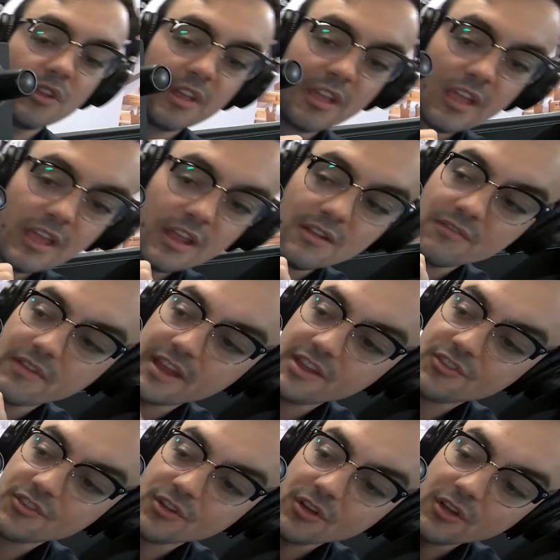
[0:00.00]
really
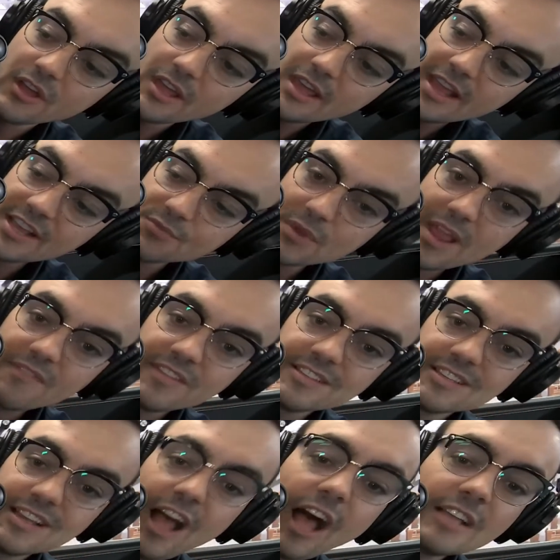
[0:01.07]
innovational, is we have
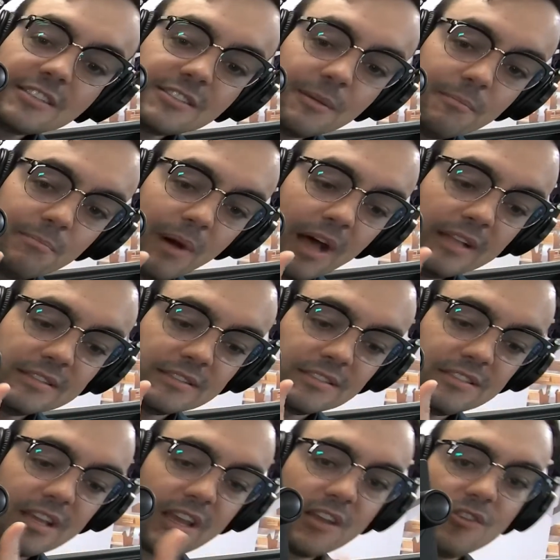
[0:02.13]
these custom
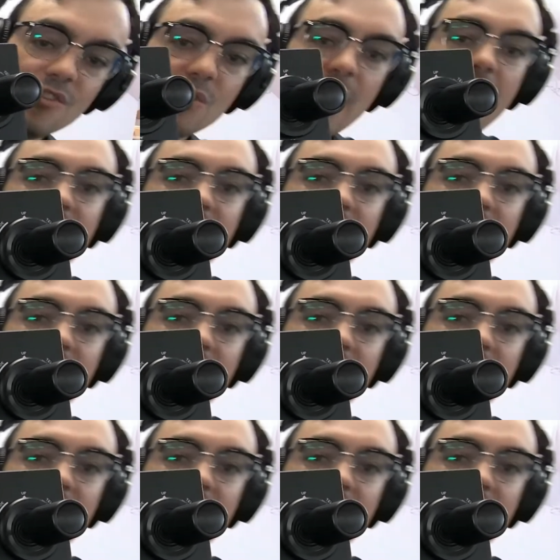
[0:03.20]
buttons that can do